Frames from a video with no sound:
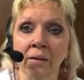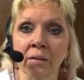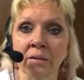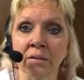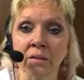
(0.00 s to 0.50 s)

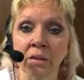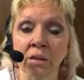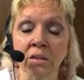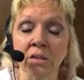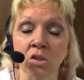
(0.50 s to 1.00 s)
This is
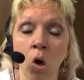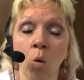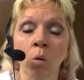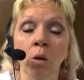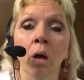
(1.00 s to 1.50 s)
this is
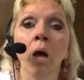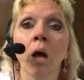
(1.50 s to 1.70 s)
going